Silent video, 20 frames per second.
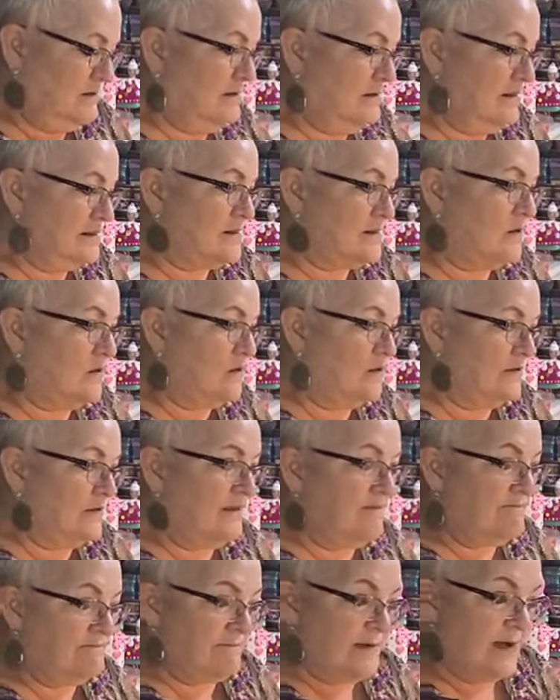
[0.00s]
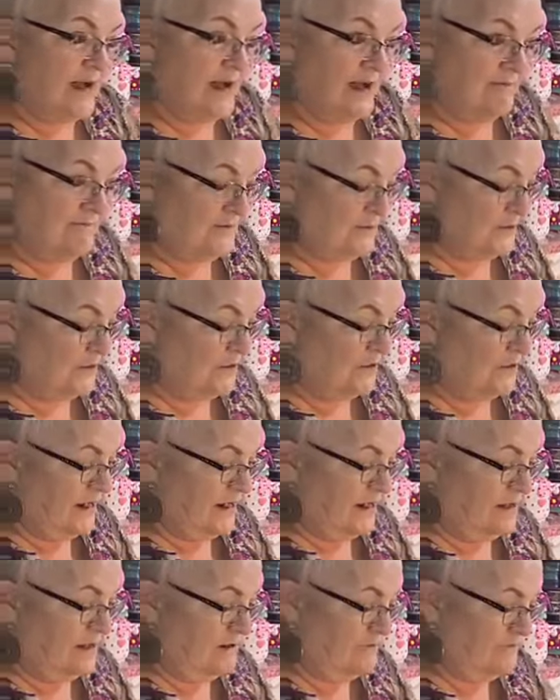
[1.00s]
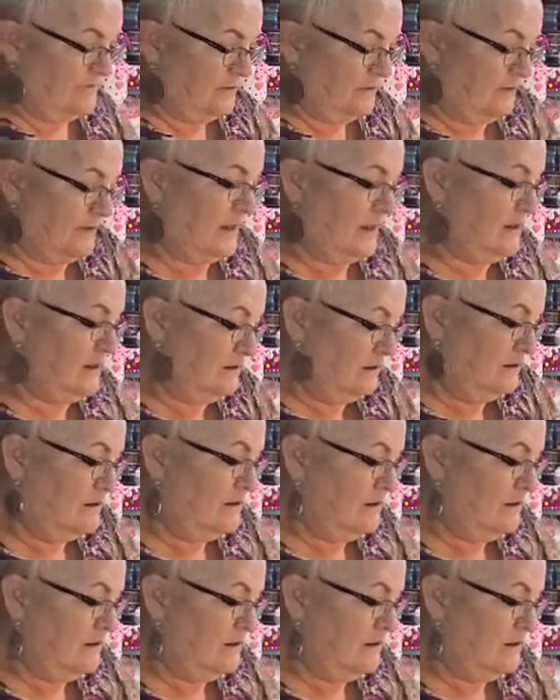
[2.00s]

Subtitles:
It's only 5:30 here for me.